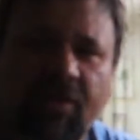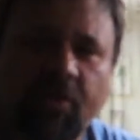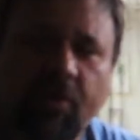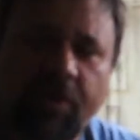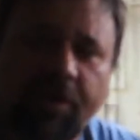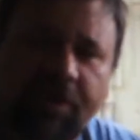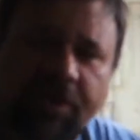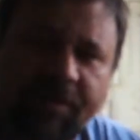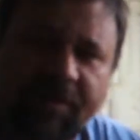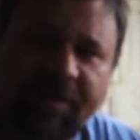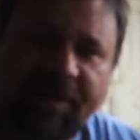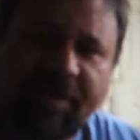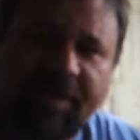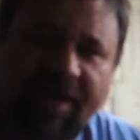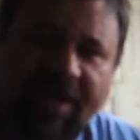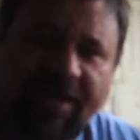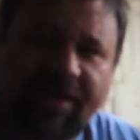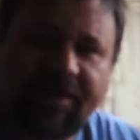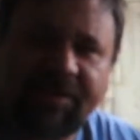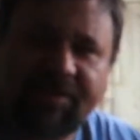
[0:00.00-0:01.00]
We're going to be
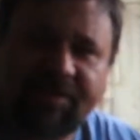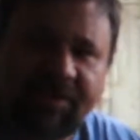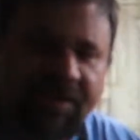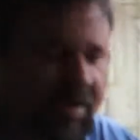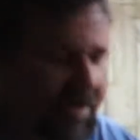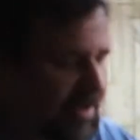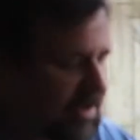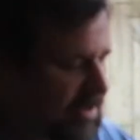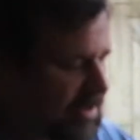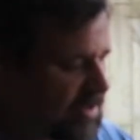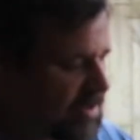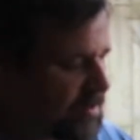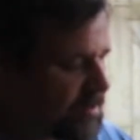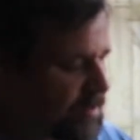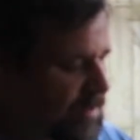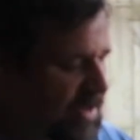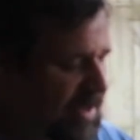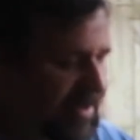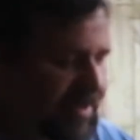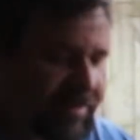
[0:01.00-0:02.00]
canning today in
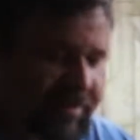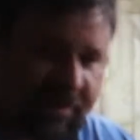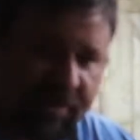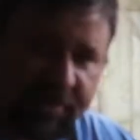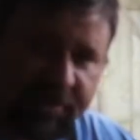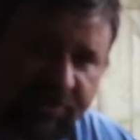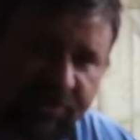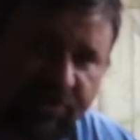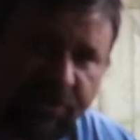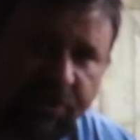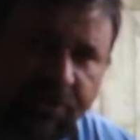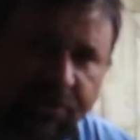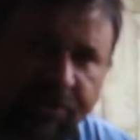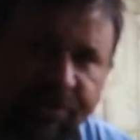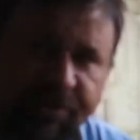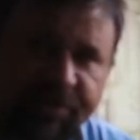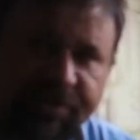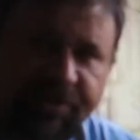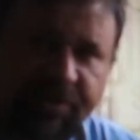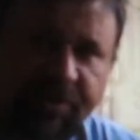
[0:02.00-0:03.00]
pint-sized
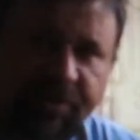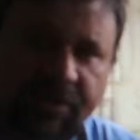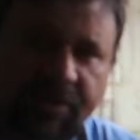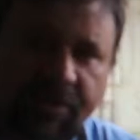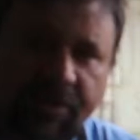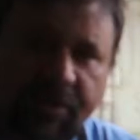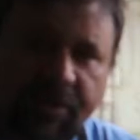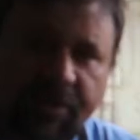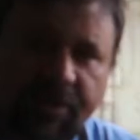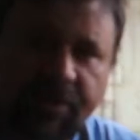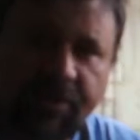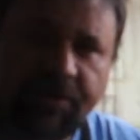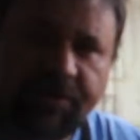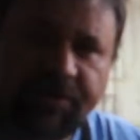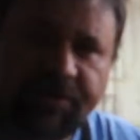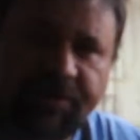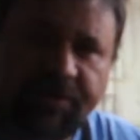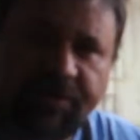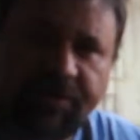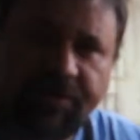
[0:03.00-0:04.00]
jars
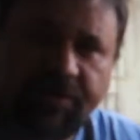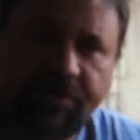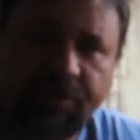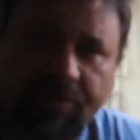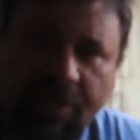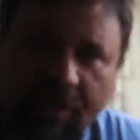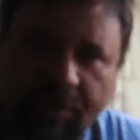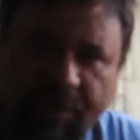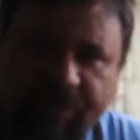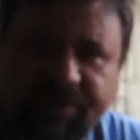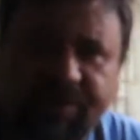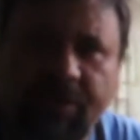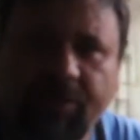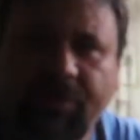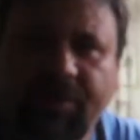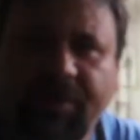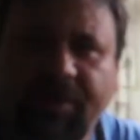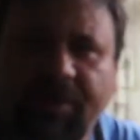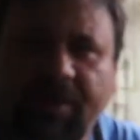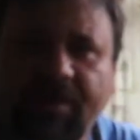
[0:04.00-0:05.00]
using cucumbers that
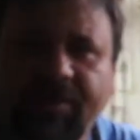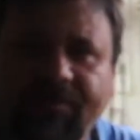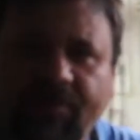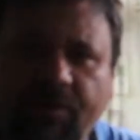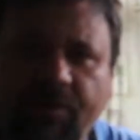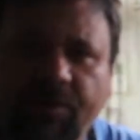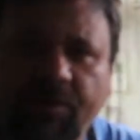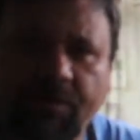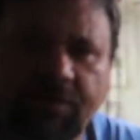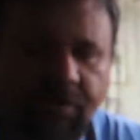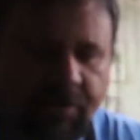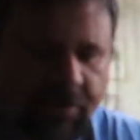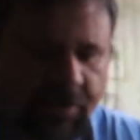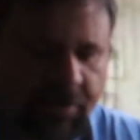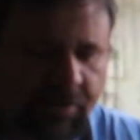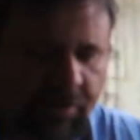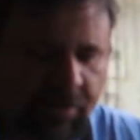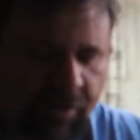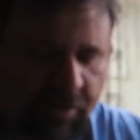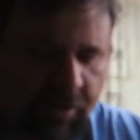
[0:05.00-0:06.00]
we get out of our garden
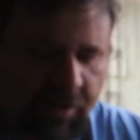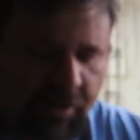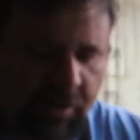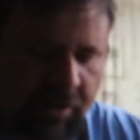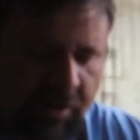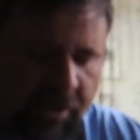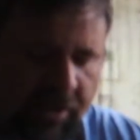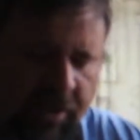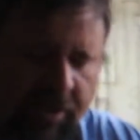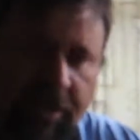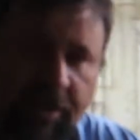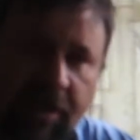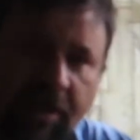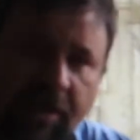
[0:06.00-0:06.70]
and